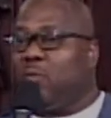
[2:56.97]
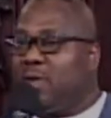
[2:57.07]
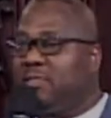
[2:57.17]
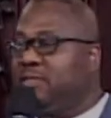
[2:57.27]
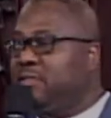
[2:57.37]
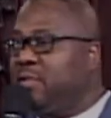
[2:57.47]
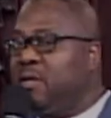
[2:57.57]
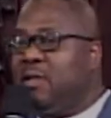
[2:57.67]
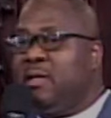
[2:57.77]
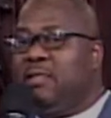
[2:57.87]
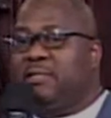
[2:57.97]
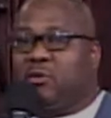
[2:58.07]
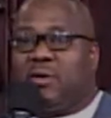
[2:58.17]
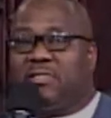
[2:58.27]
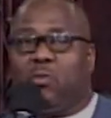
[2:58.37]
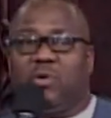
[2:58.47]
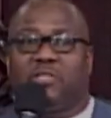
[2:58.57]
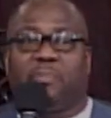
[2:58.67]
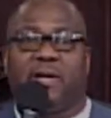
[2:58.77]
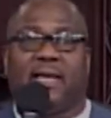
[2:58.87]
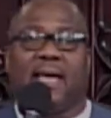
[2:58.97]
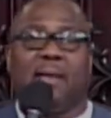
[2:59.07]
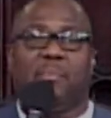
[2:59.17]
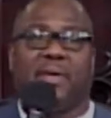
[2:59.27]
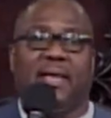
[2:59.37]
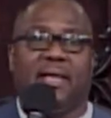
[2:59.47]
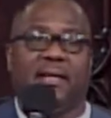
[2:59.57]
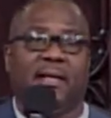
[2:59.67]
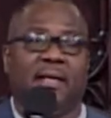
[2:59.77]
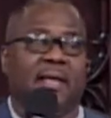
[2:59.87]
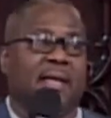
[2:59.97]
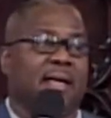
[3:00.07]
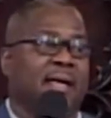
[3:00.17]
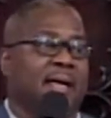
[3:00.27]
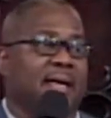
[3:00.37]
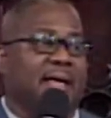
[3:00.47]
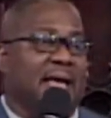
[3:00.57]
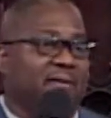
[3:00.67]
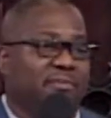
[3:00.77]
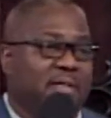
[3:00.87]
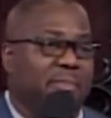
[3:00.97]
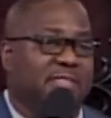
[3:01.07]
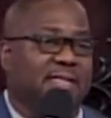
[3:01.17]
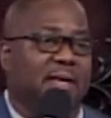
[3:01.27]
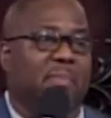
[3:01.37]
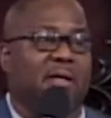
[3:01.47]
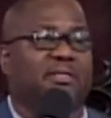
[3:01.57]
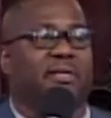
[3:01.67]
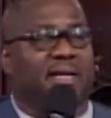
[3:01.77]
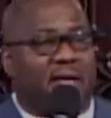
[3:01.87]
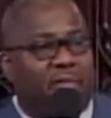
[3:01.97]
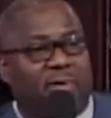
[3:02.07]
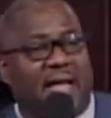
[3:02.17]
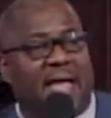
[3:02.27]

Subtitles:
One starts a whispering campaign, and they have something to say about you, and the other one